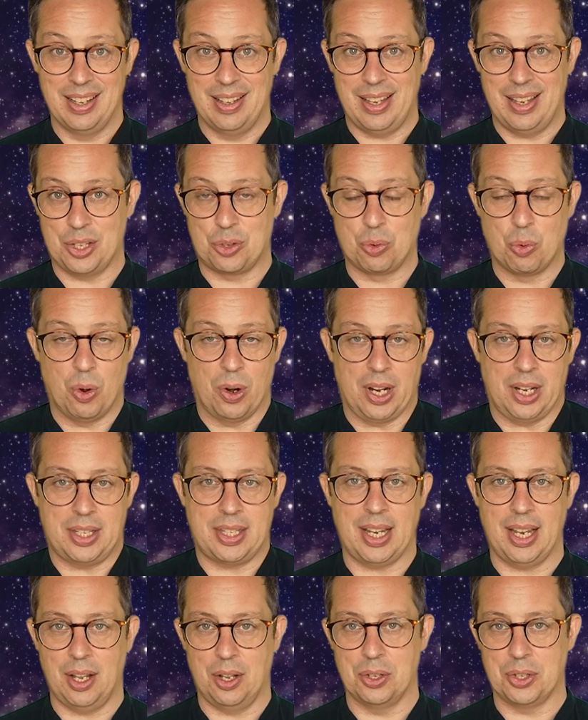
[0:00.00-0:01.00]
It's what it
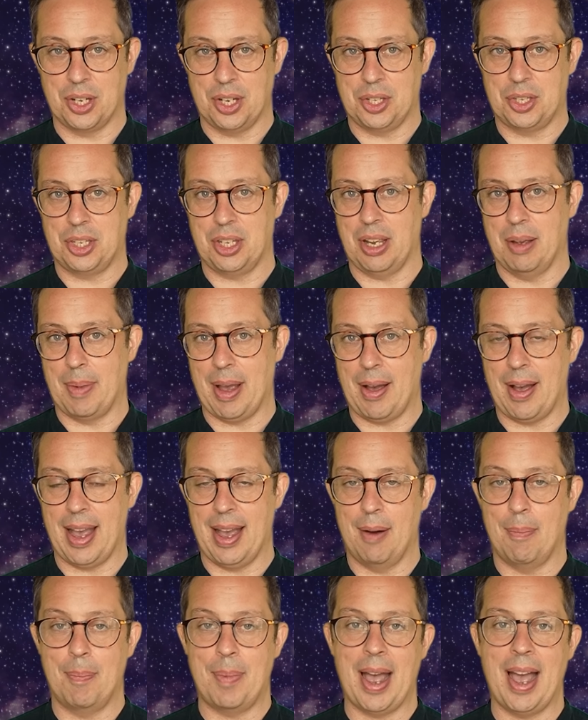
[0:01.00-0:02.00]
tells us about
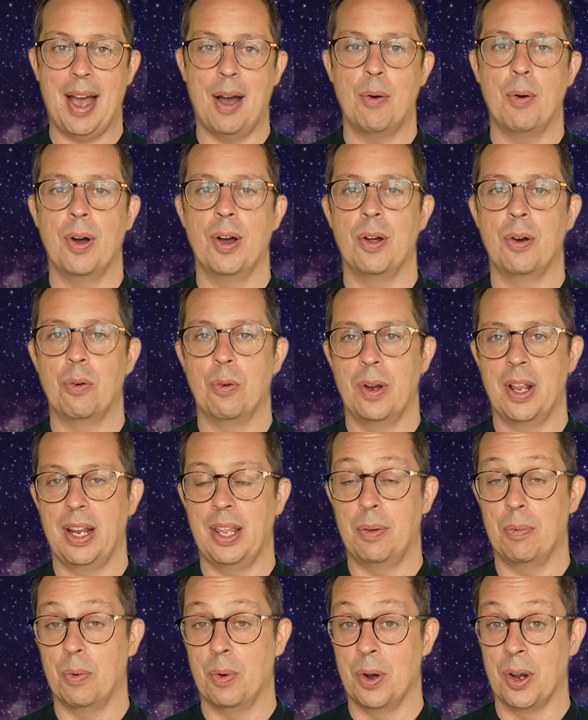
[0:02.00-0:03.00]
how power
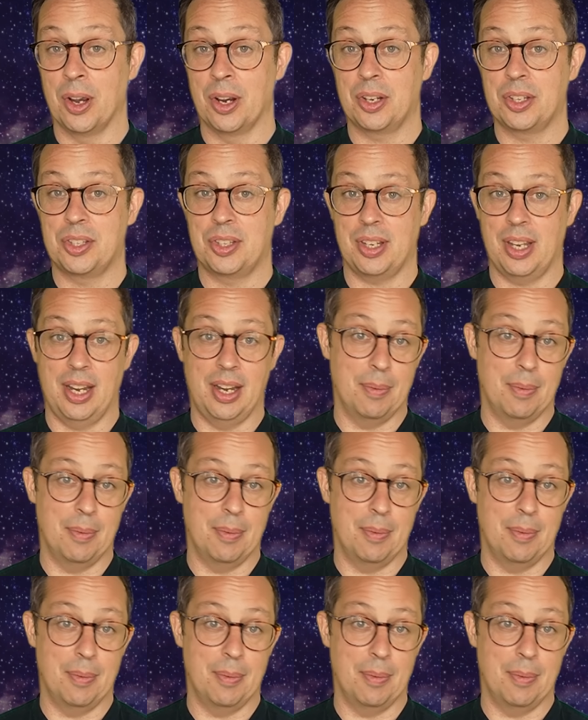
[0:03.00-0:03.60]
really works in